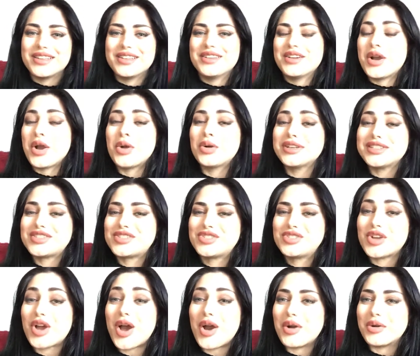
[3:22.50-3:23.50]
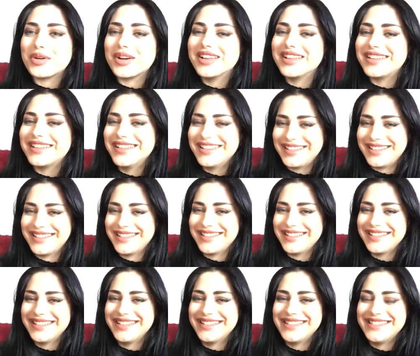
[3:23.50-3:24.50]
Who is Joe?
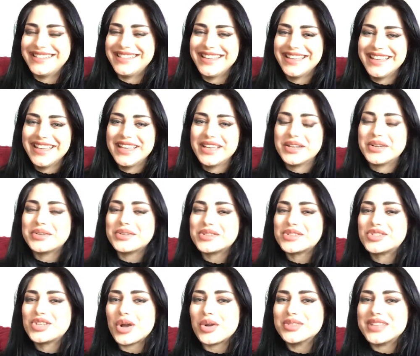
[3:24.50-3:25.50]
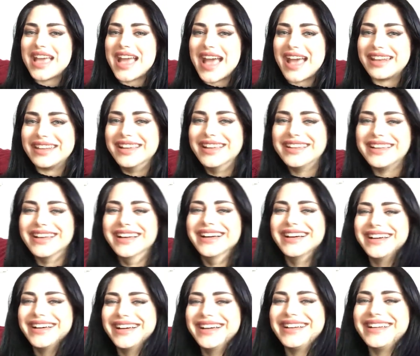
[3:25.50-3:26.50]
Who is Joe, Dan?
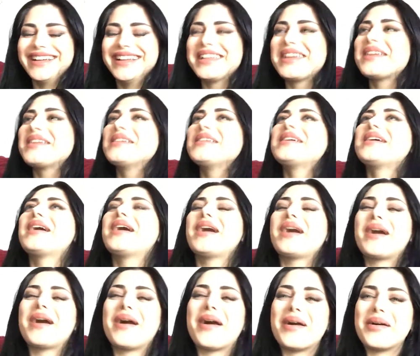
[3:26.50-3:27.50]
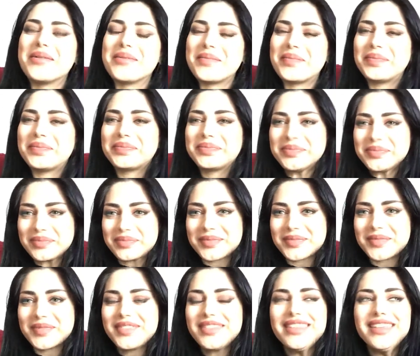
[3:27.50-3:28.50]
What
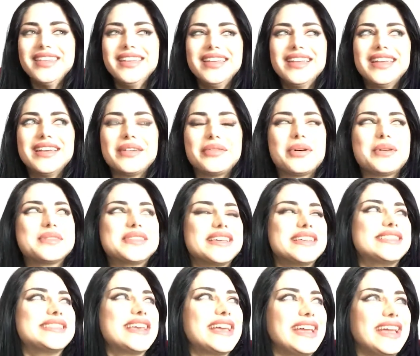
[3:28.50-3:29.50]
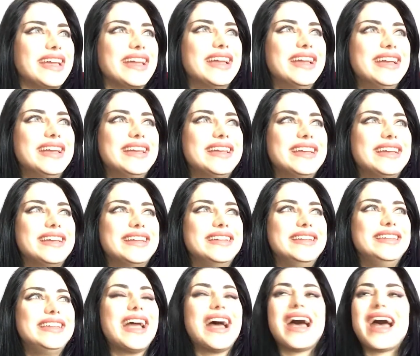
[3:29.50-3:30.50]
was I saying?
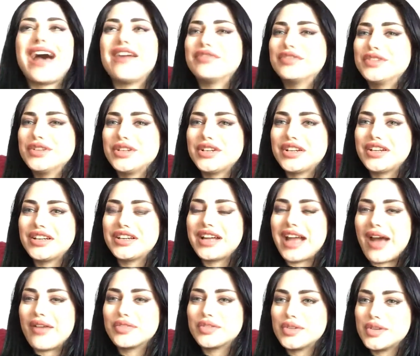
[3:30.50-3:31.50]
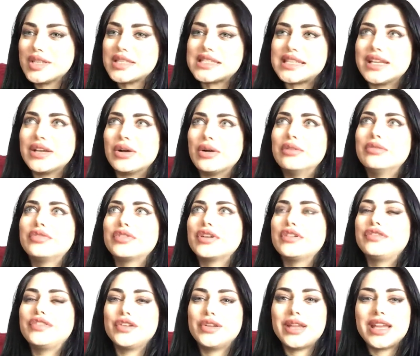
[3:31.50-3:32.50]
Yeah, after you stay home for a
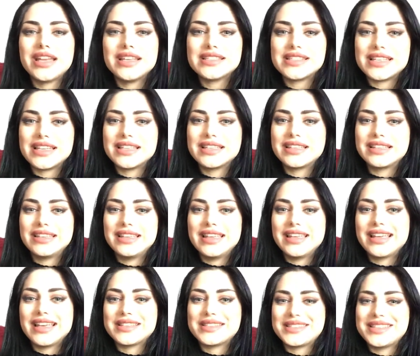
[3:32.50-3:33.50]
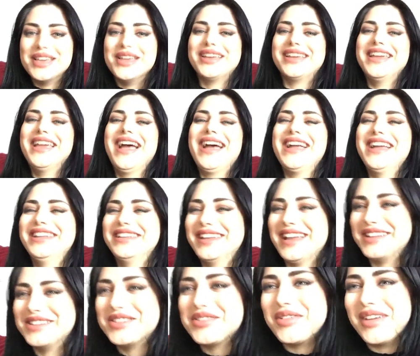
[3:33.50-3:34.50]
few days, it gets.
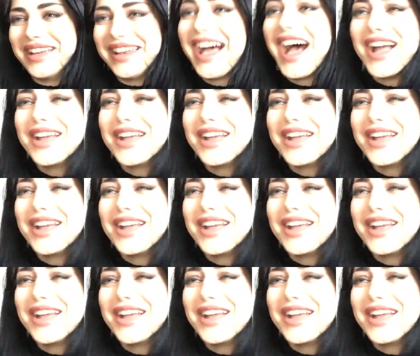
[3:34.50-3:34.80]
I knew it.